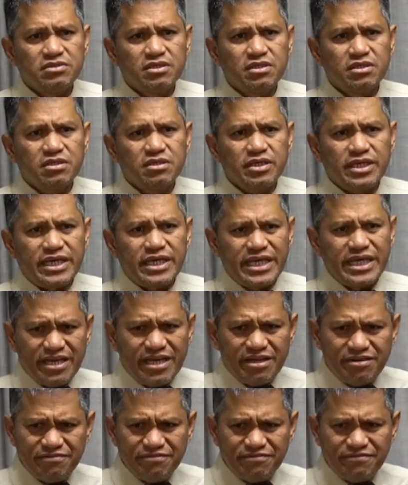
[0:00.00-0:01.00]

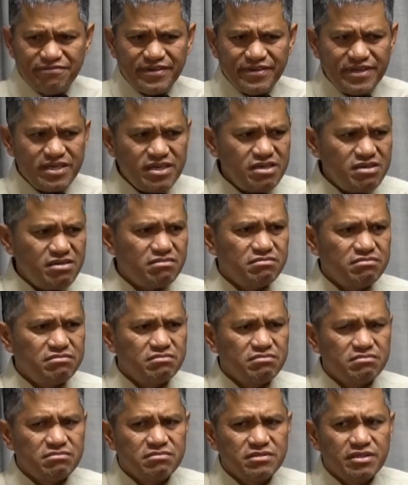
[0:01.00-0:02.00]
Envy,
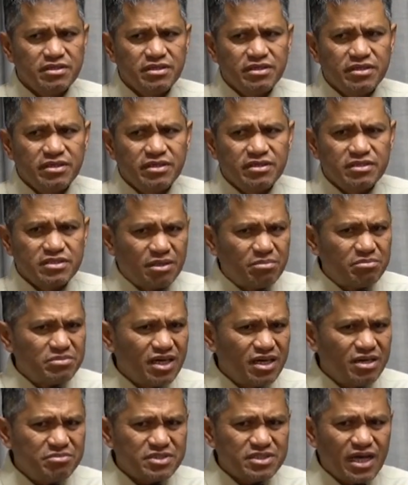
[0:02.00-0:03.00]
sometimes
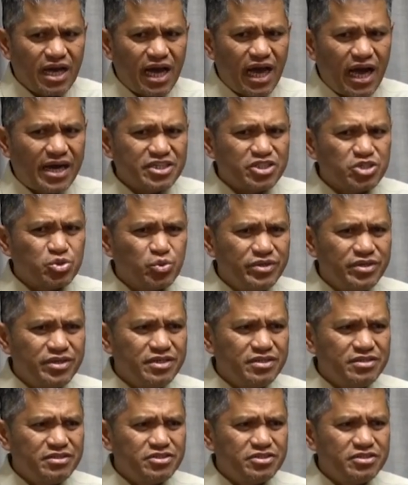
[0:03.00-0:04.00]
harsh
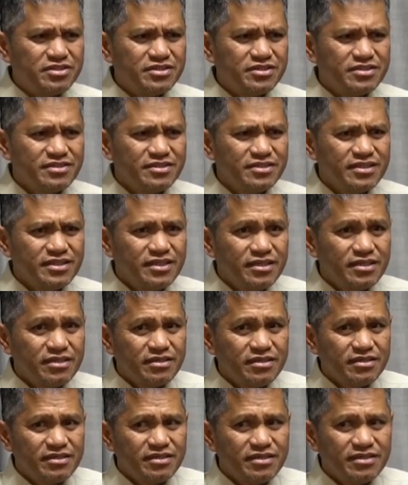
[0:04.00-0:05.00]
words,
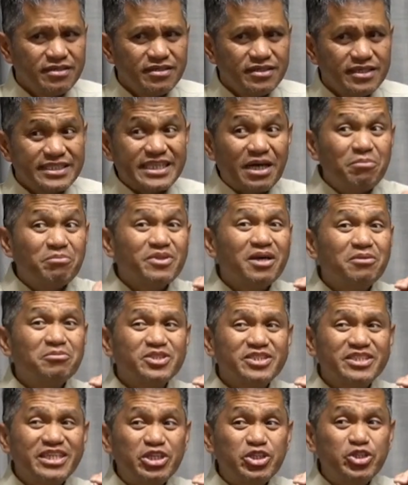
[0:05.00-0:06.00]
sometimes
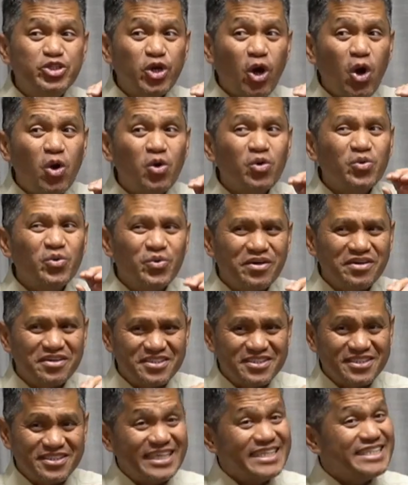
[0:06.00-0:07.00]
the joke words.
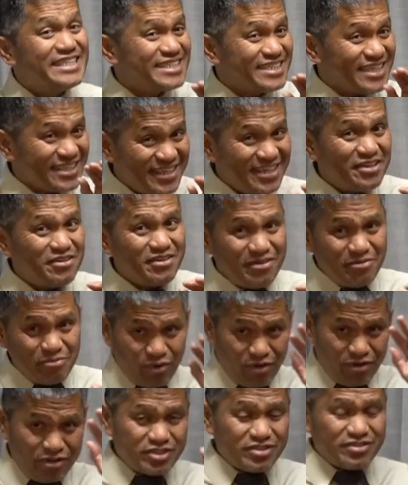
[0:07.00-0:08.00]
This is the thing,
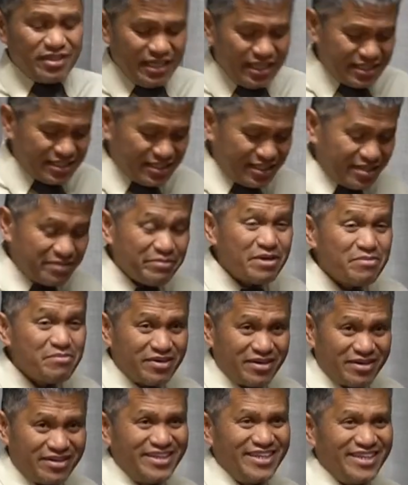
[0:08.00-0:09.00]
boys, let's
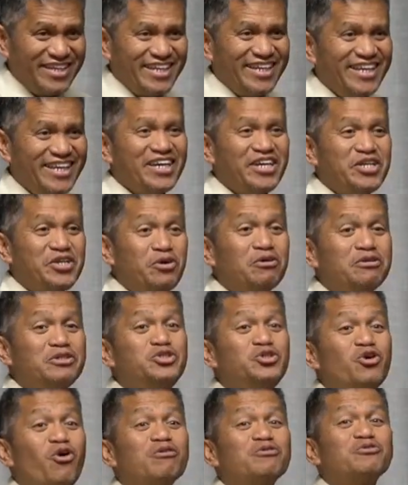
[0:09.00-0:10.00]
remember. Don't
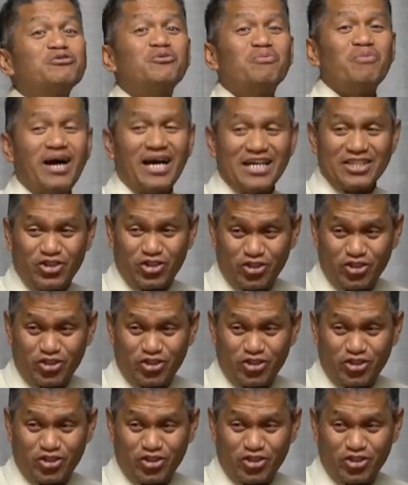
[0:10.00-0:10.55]
joke too much.